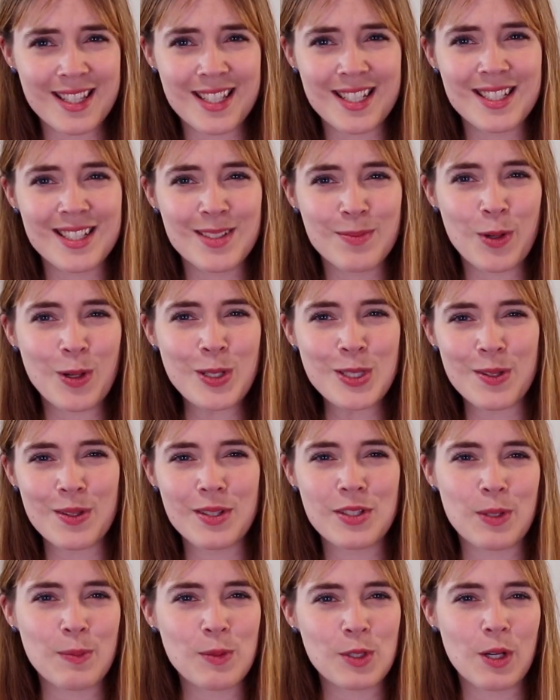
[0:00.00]
than most of the
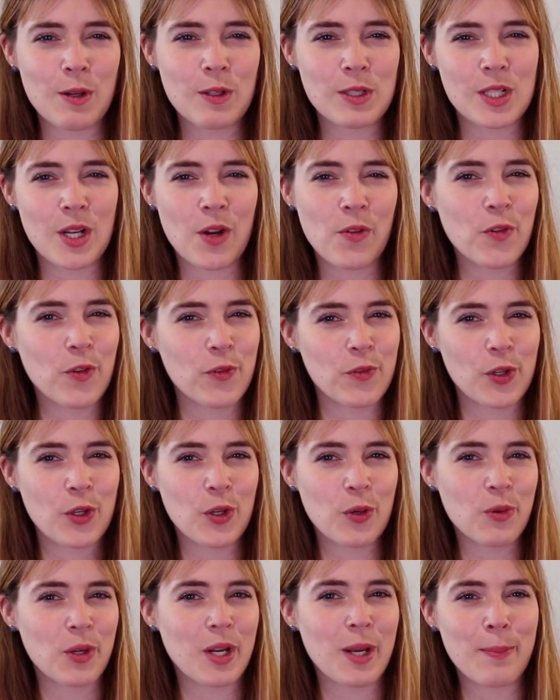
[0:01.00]
Gymshark stuff, if you
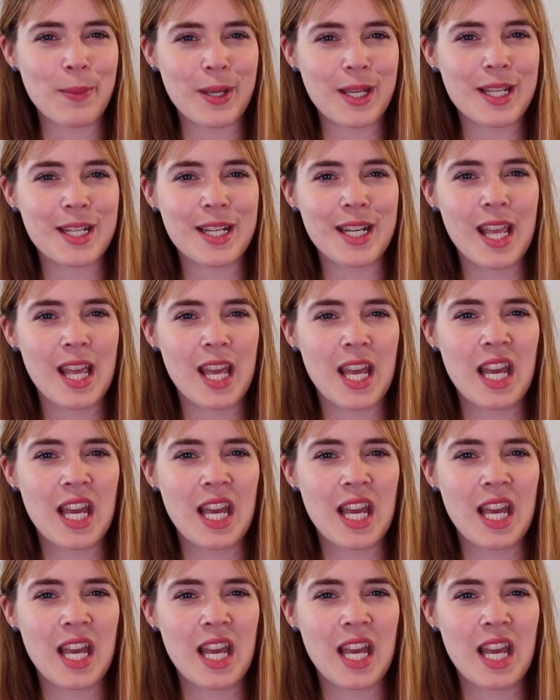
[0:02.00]
know what I mean.